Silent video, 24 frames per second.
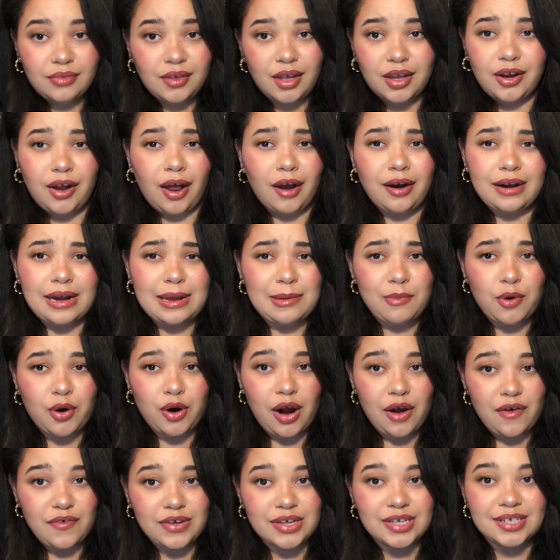Not anymore,
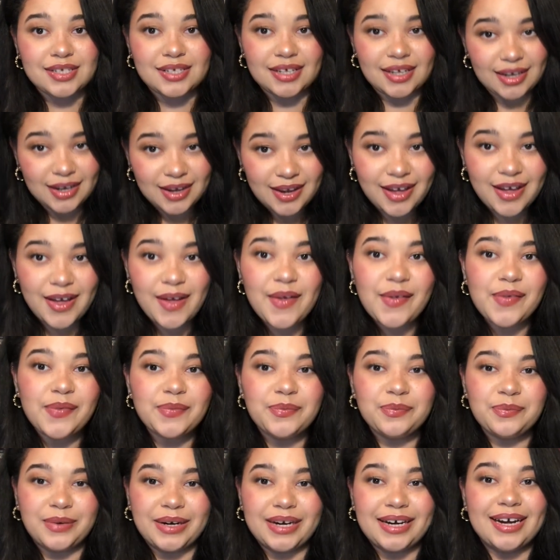obviously.
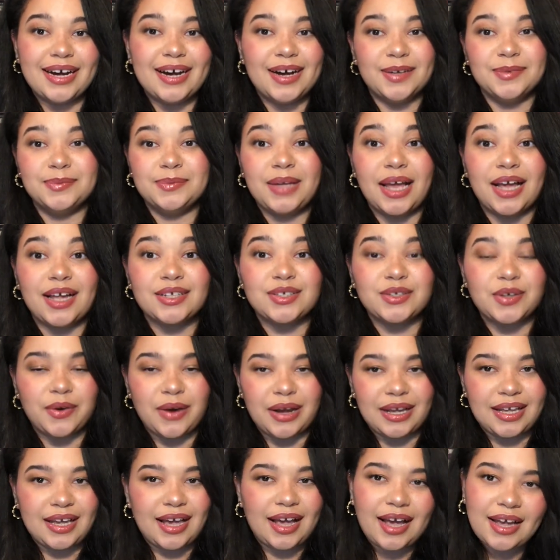But yeah, so
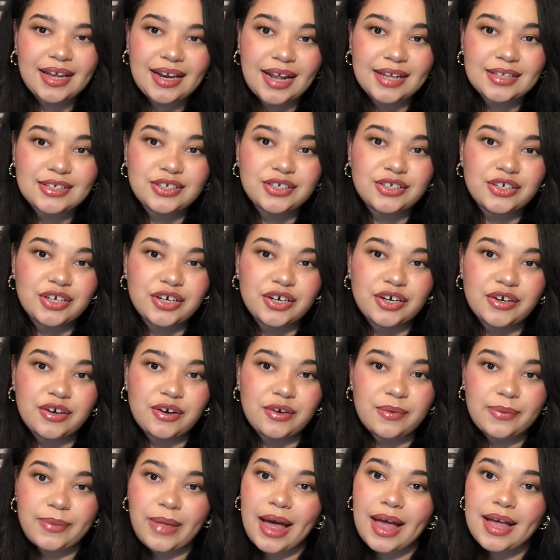I connected to her
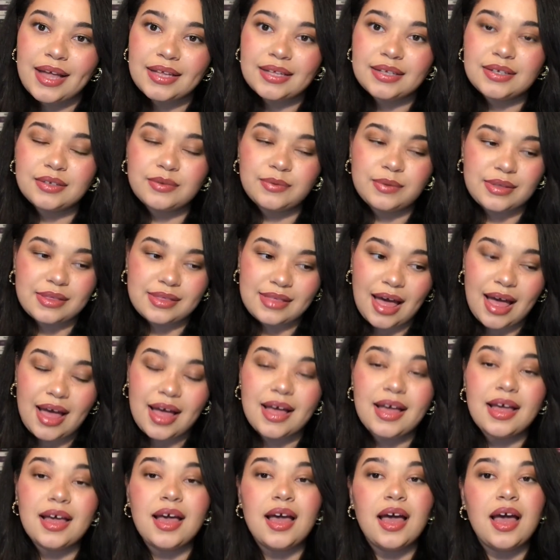with
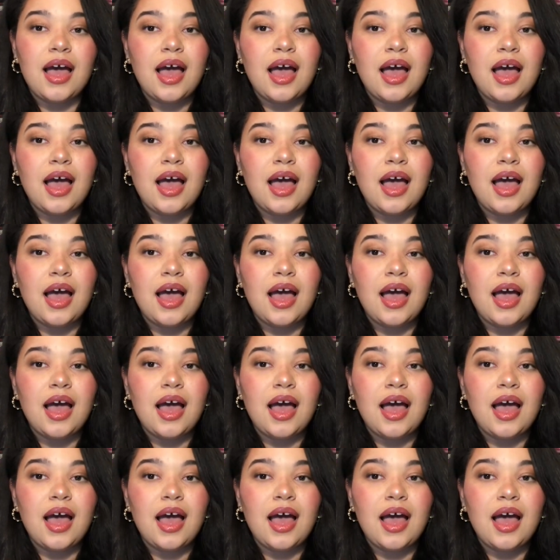that.